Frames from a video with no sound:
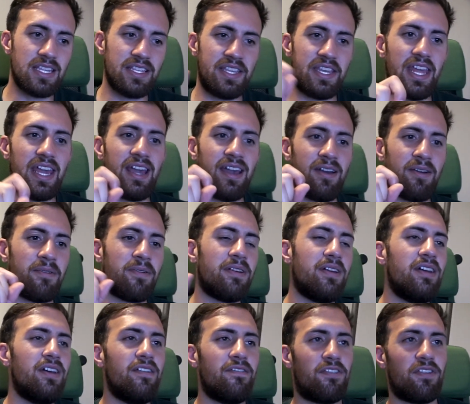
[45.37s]
Now,
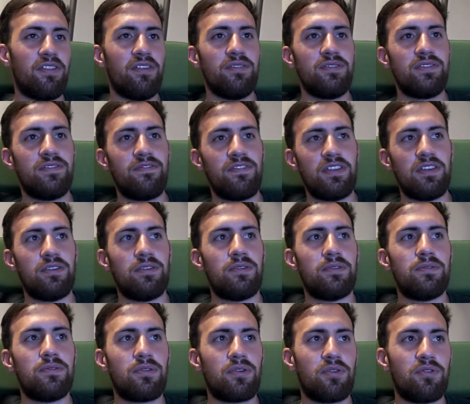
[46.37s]
for those of
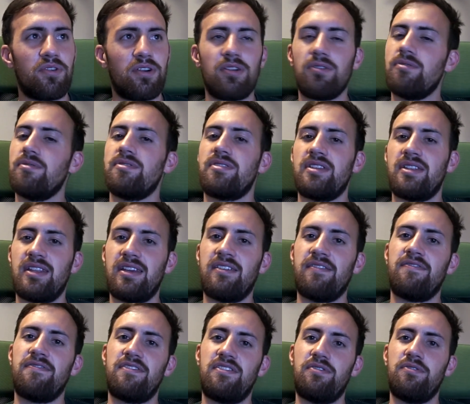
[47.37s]
you who are old
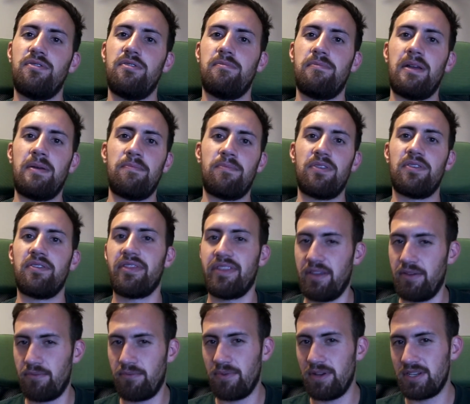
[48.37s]
enough to remember
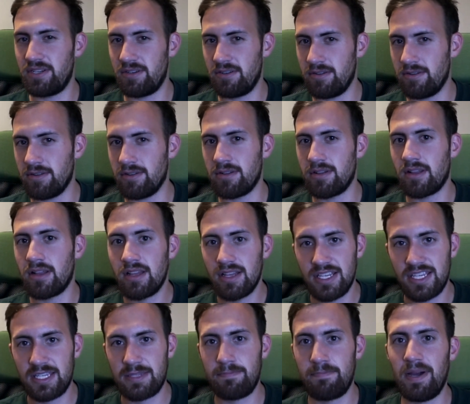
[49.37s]
the original
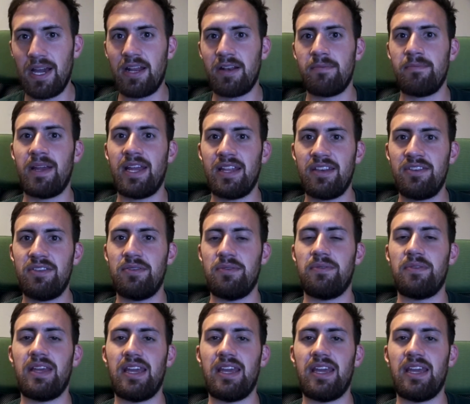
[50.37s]
Spider-Man 2